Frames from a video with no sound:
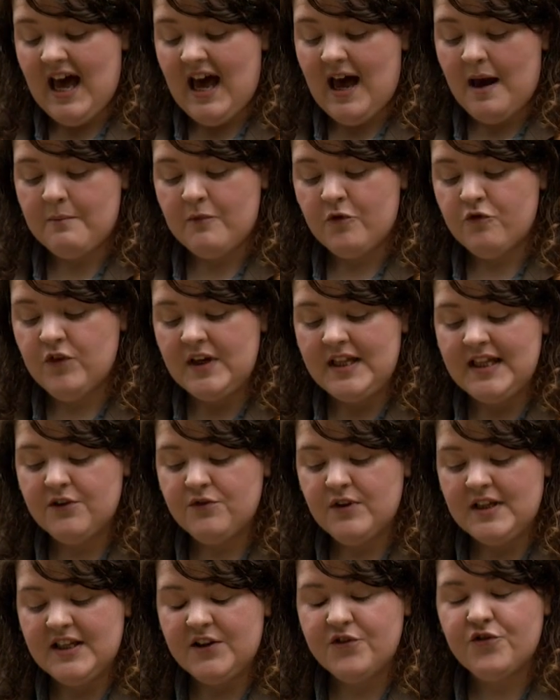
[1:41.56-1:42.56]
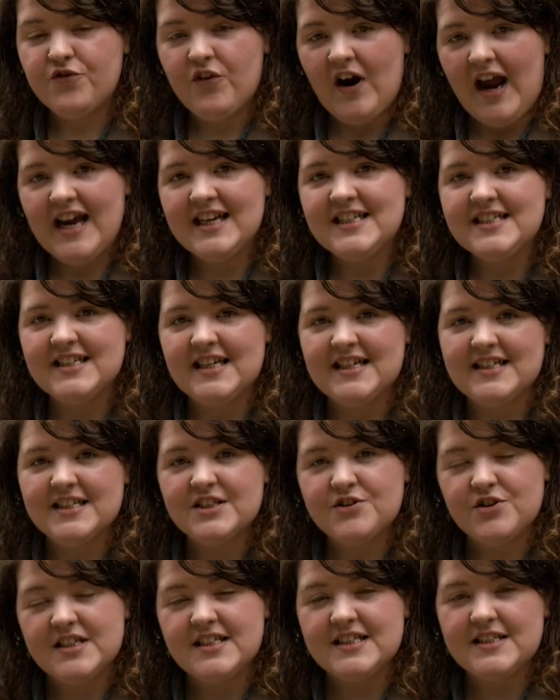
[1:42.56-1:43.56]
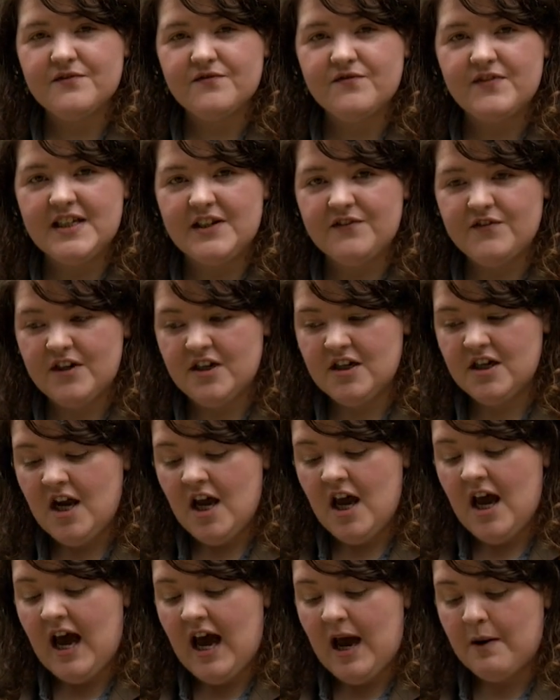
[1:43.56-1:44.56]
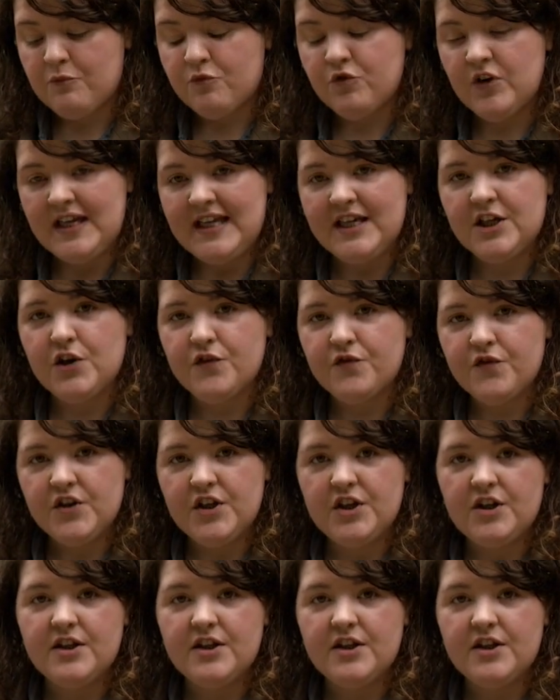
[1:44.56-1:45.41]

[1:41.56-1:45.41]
Um, really, really fresh and astringent flavour. Um, really good for